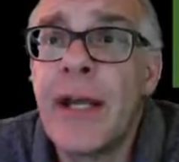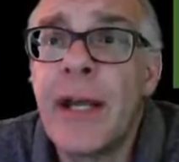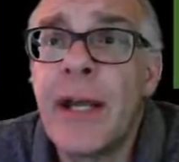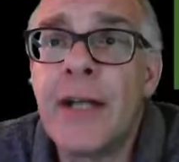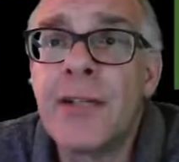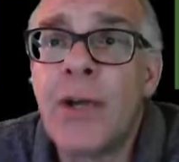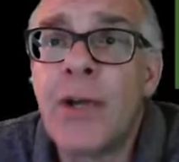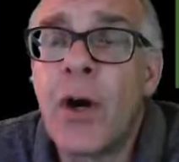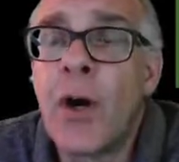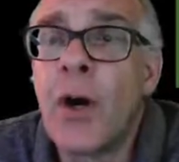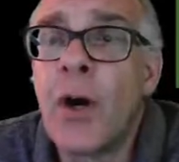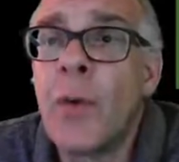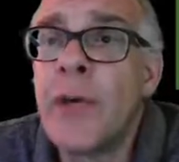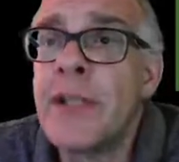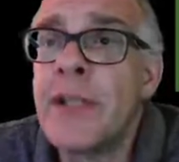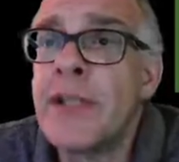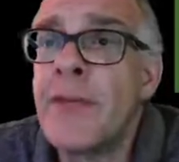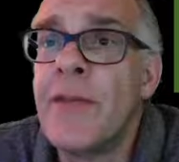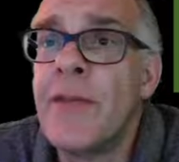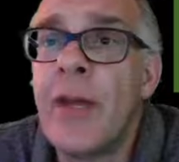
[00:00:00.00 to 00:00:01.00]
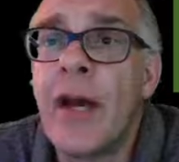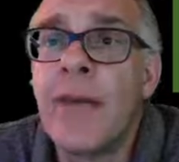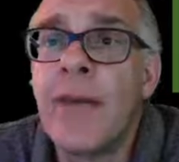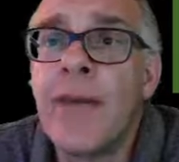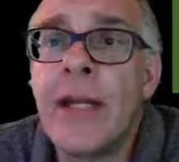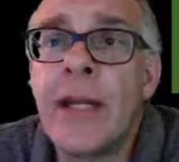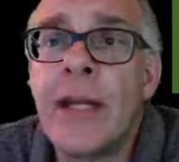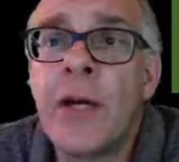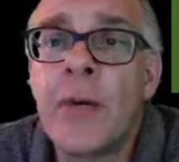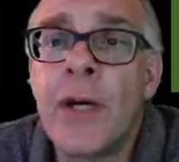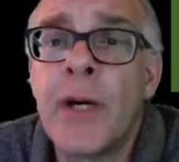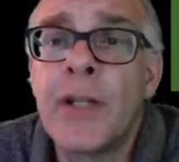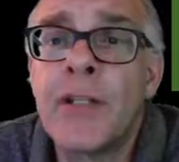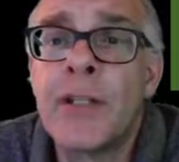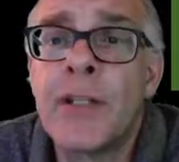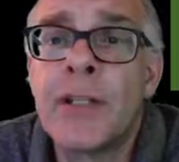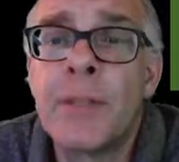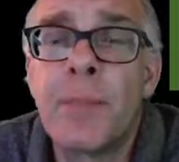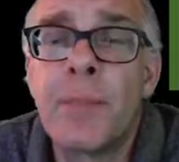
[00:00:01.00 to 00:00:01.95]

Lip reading: As always, if you have any questions,